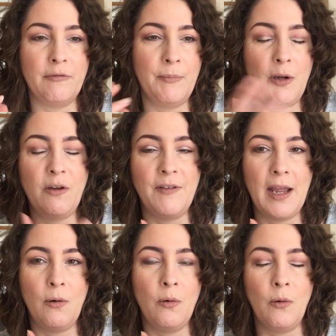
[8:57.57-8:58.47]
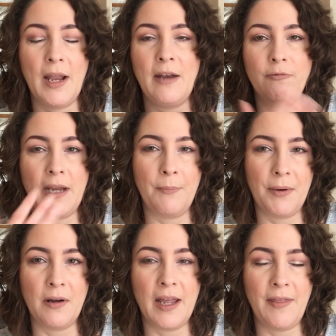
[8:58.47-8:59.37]
remove it all and
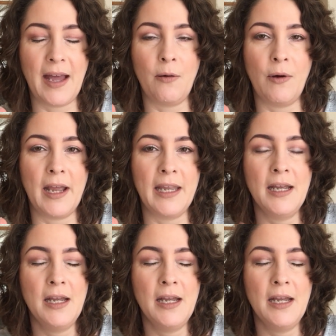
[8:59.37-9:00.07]
reapply that way,